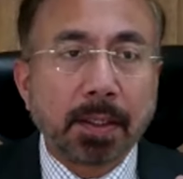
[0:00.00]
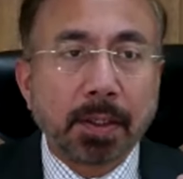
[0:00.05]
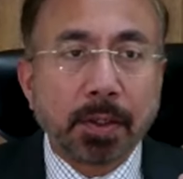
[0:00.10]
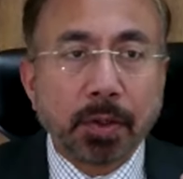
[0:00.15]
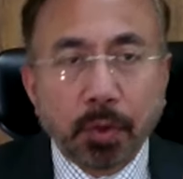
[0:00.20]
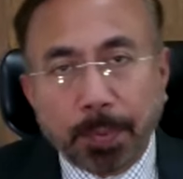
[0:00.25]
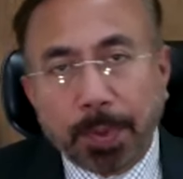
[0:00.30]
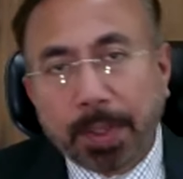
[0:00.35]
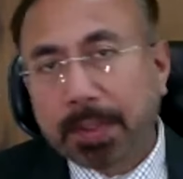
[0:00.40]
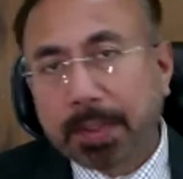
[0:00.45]

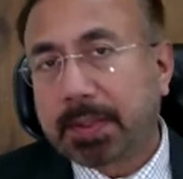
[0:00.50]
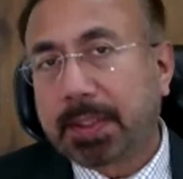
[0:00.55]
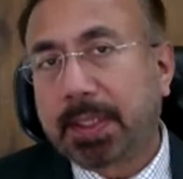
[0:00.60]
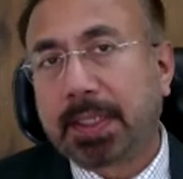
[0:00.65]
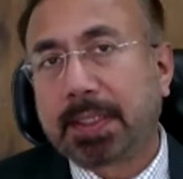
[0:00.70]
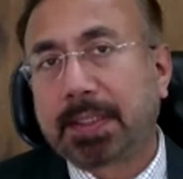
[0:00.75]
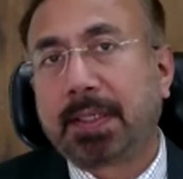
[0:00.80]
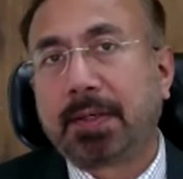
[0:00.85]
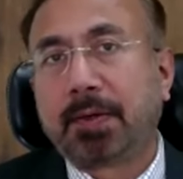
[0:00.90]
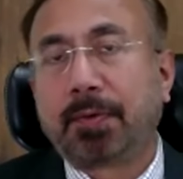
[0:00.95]
UPSC
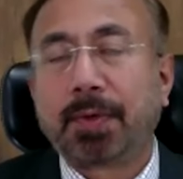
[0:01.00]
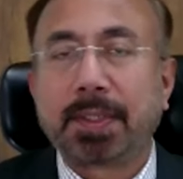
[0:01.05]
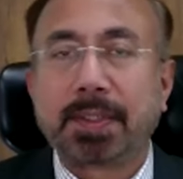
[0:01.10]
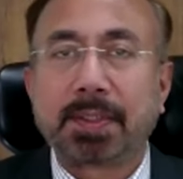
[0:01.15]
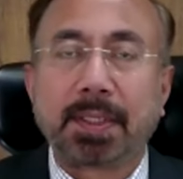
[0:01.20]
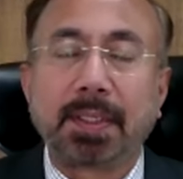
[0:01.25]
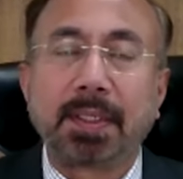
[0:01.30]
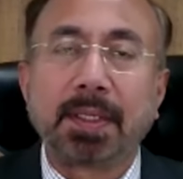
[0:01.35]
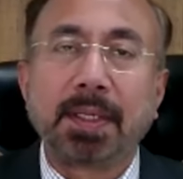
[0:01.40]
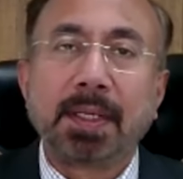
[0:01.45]
is
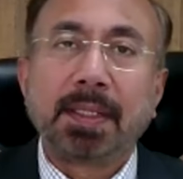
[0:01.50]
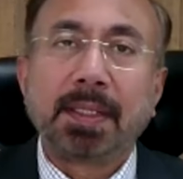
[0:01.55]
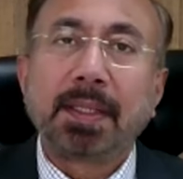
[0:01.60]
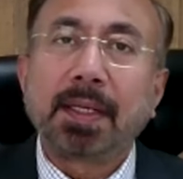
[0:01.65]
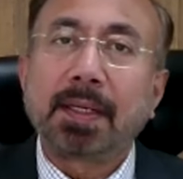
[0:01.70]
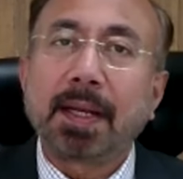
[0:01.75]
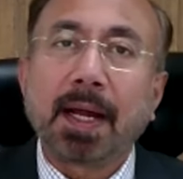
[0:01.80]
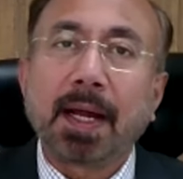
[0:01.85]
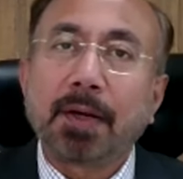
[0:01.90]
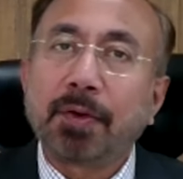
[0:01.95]
interested
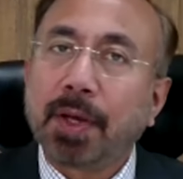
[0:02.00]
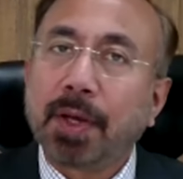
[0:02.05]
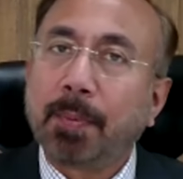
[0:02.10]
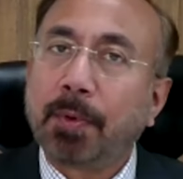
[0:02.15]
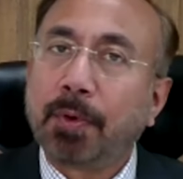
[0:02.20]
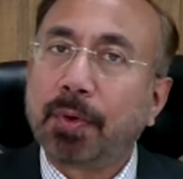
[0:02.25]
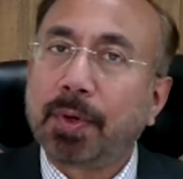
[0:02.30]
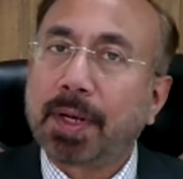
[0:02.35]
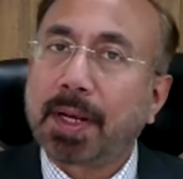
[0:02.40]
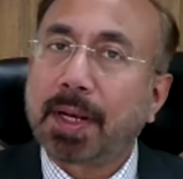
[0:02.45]
that are you
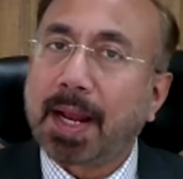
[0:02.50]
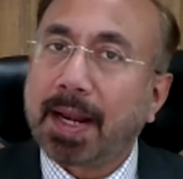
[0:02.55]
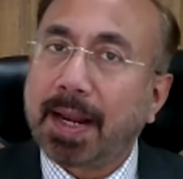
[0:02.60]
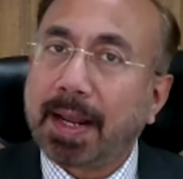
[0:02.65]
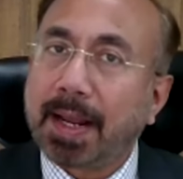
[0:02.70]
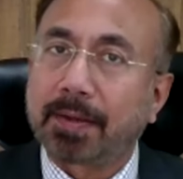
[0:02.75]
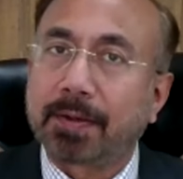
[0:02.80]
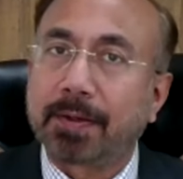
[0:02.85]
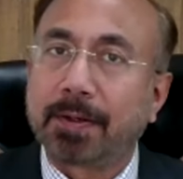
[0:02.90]
able to connect